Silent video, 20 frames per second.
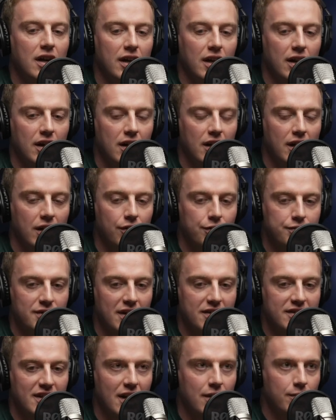it goes
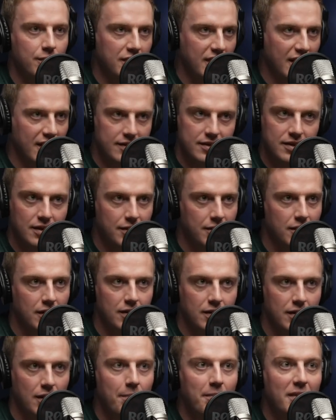without saying, when you get to
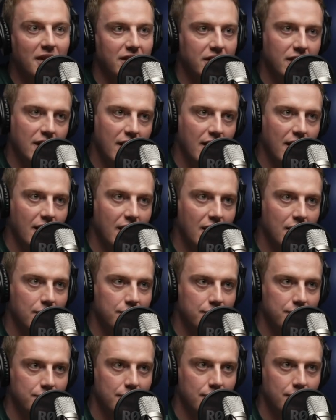1.5 million
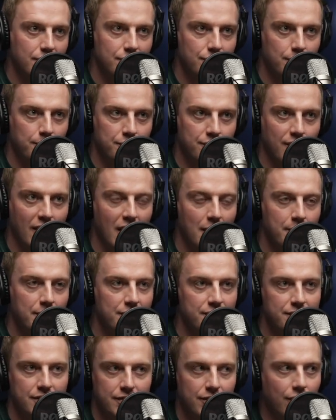
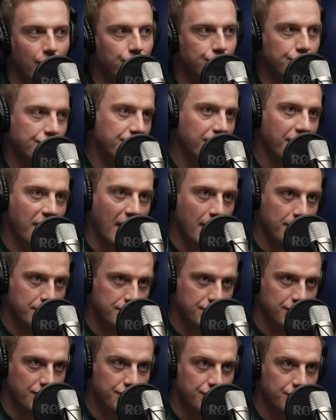subscribers and hundreds of
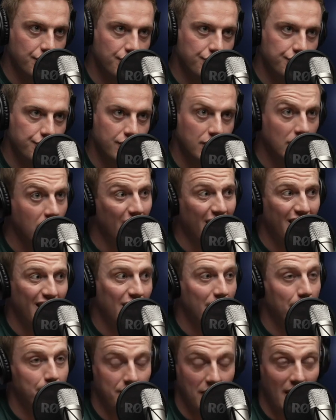thousands on social,
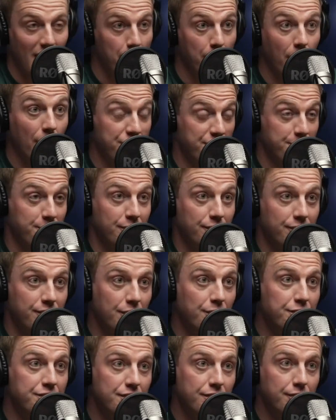impossible for
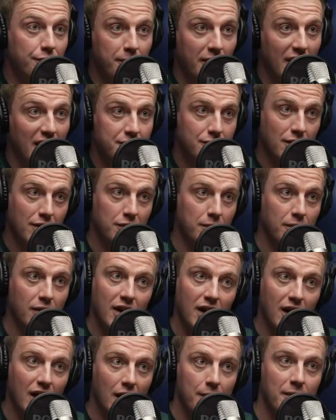you to reply to
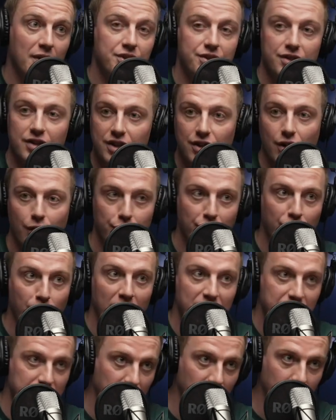everybody. I imagine that your
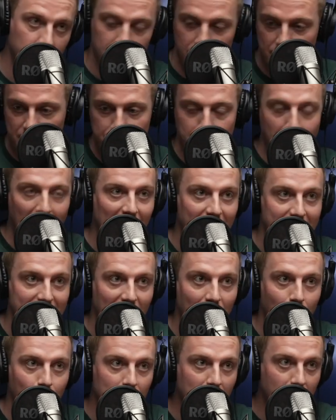request folder is maxed
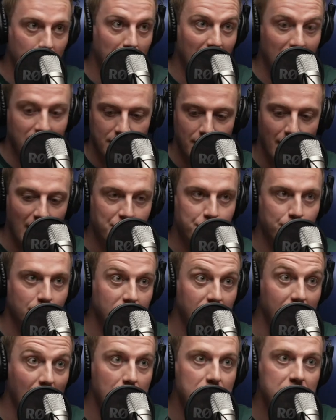out, never mind your actual
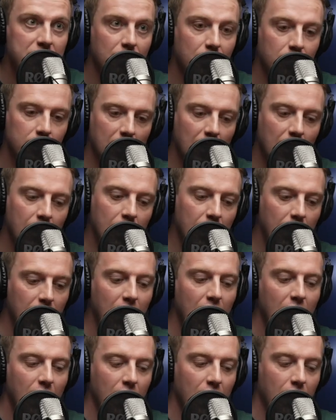DM folder.
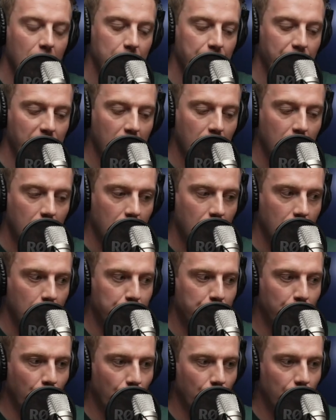
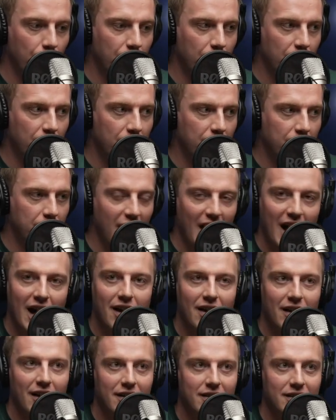But they
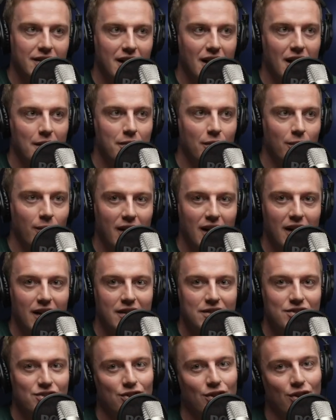are a DM
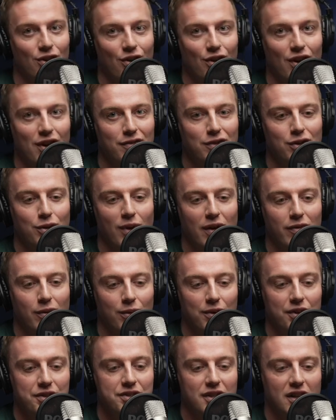away. So if you ever
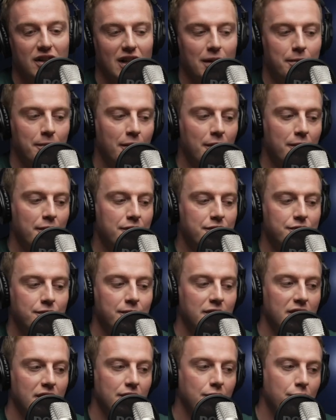wanted to collaborate with
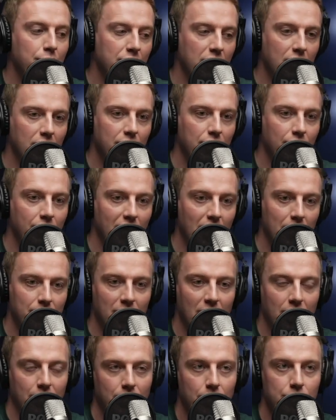somebody that you think you could add
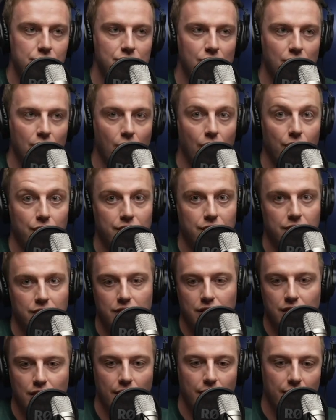value to, or
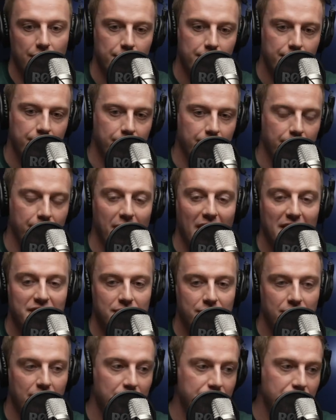you know,
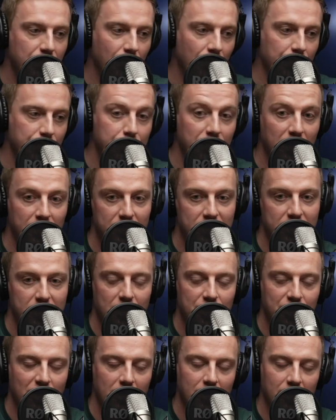vice versa, or somebody of
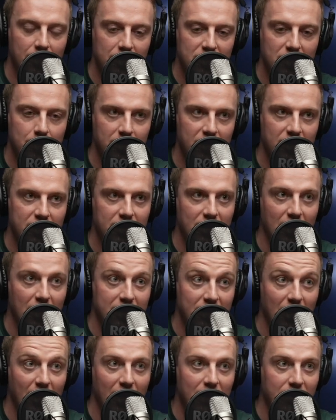a channel of a similar
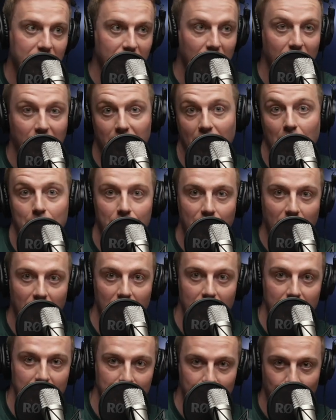size, you can collaborate
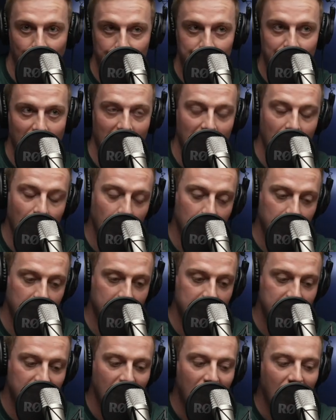and sort of share that
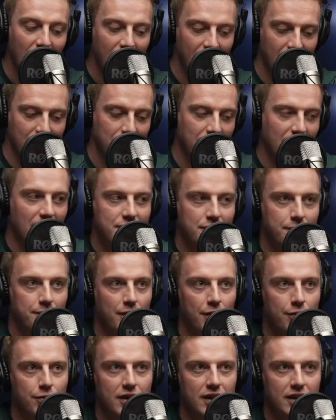audience. And I think that's a
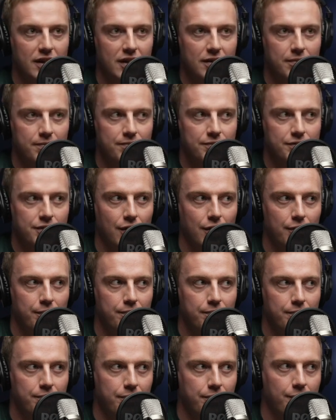really sort of
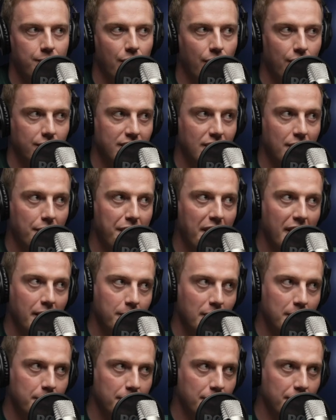poignant thing.
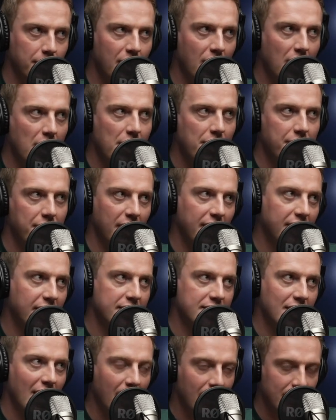People think
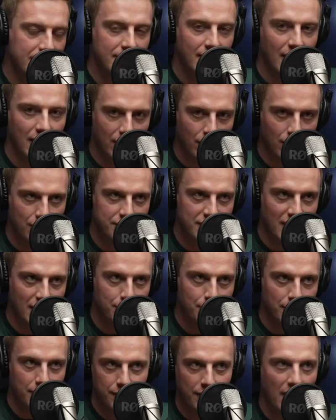it's hard to get in
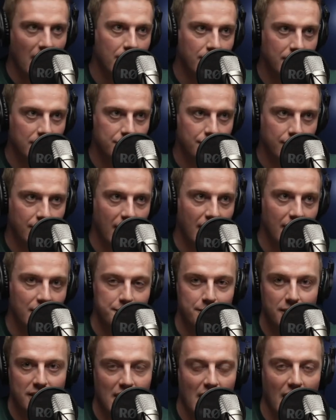contact with various
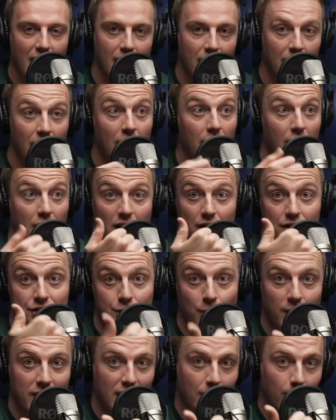creators, but they are a
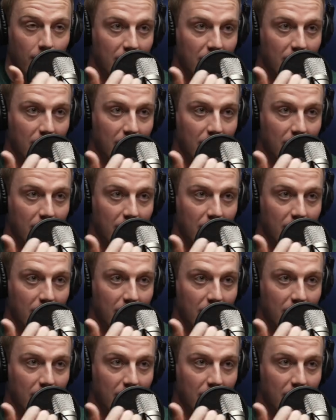tweet